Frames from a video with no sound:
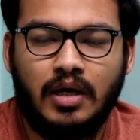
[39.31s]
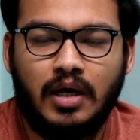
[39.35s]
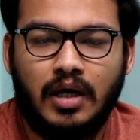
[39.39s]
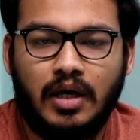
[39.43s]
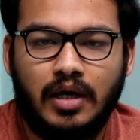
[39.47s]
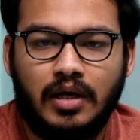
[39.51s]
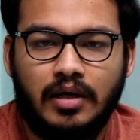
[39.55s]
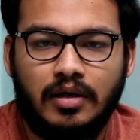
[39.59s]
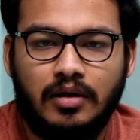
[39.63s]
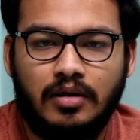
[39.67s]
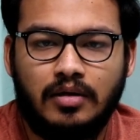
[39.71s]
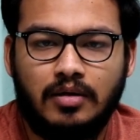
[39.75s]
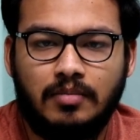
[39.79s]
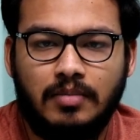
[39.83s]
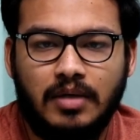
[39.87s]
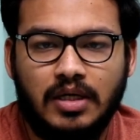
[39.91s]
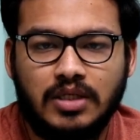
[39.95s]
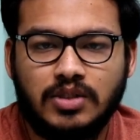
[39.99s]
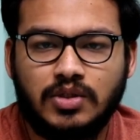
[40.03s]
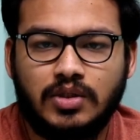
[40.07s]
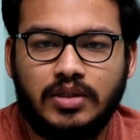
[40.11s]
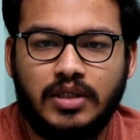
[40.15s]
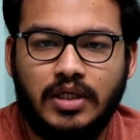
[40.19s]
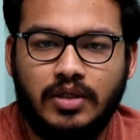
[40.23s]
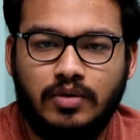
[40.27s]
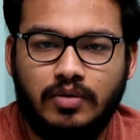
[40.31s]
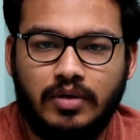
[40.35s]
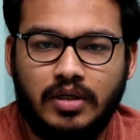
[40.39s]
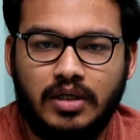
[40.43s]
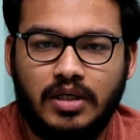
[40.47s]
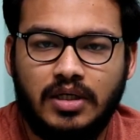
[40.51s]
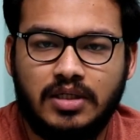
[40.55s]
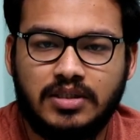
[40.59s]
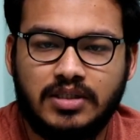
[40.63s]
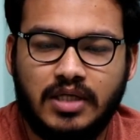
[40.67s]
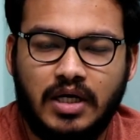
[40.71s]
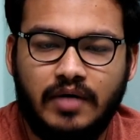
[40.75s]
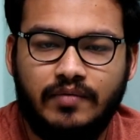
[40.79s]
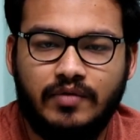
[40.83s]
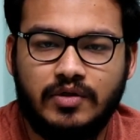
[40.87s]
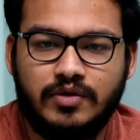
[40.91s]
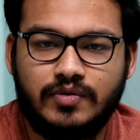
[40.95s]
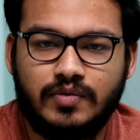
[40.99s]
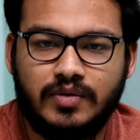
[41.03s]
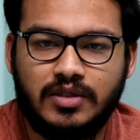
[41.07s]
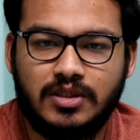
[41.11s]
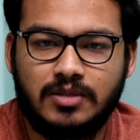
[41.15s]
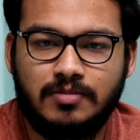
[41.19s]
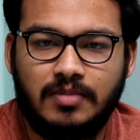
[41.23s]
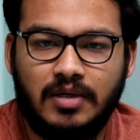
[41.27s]
and based on that you can decide which
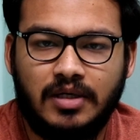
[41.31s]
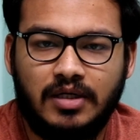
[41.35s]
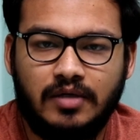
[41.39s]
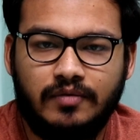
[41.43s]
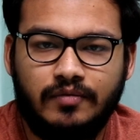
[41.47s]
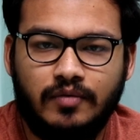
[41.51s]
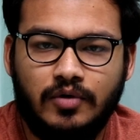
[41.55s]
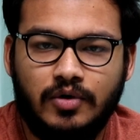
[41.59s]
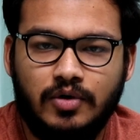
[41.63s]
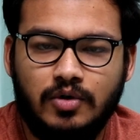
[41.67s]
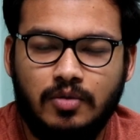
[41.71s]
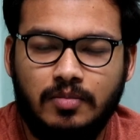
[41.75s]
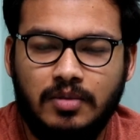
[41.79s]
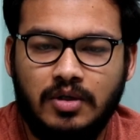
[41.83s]
one is better for you.